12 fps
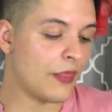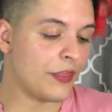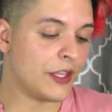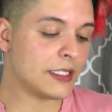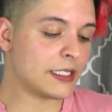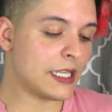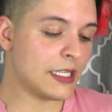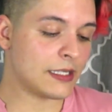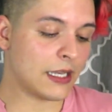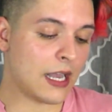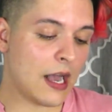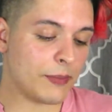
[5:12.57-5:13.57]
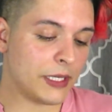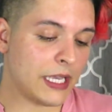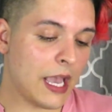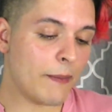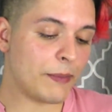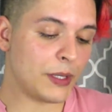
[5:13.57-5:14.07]
This is the
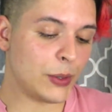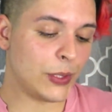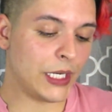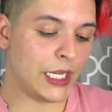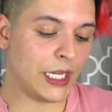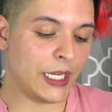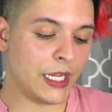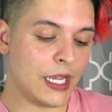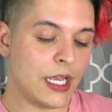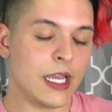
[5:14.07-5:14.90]
Copycat Beauty